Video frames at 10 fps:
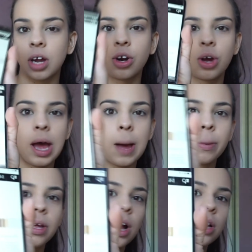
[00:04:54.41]
I don't know how
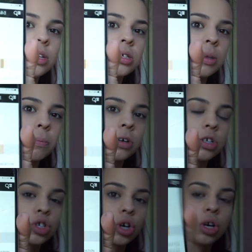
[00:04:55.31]
many colours, but
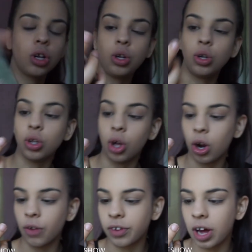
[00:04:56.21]
it's got a lot of